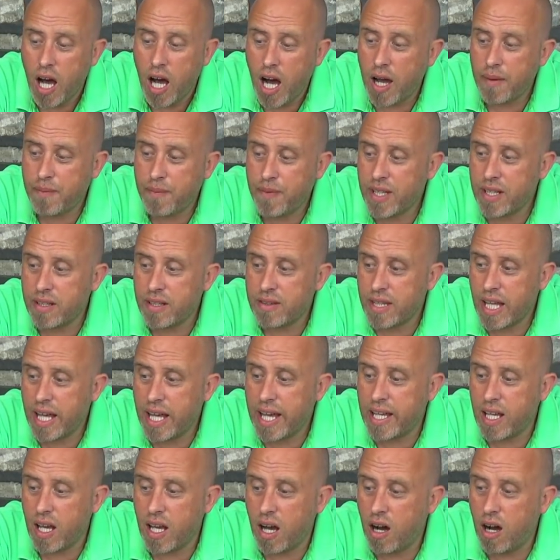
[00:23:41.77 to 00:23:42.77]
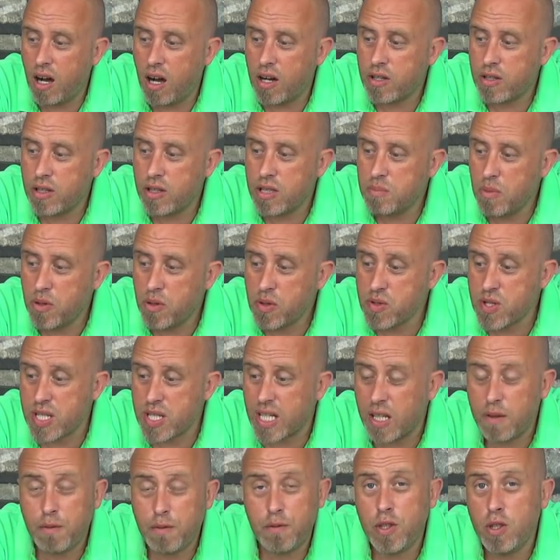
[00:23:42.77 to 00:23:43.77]
I think they are good
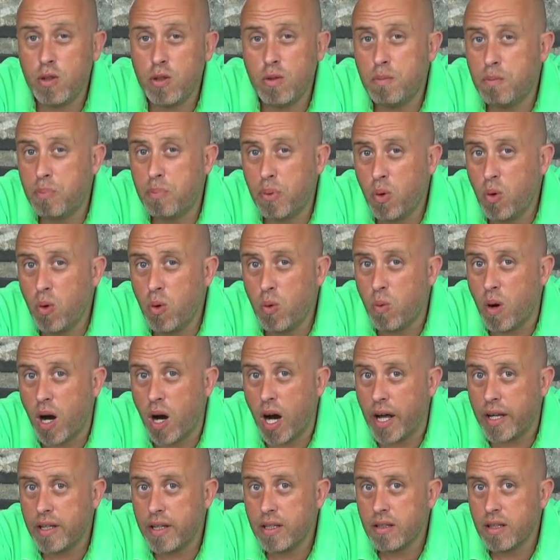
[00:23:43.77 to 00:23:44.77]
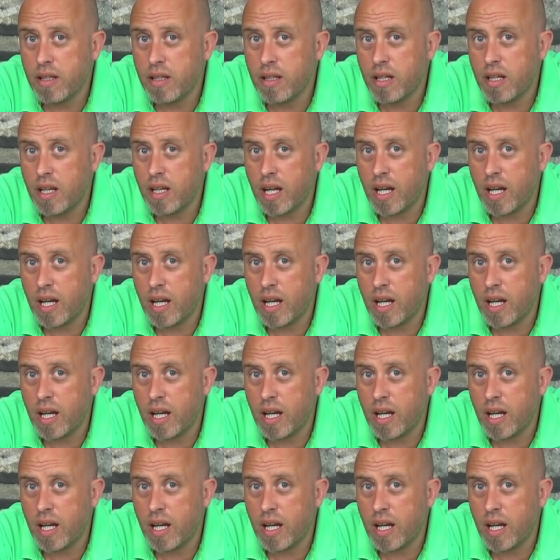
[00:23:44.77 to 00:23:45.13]
models. If you bought one,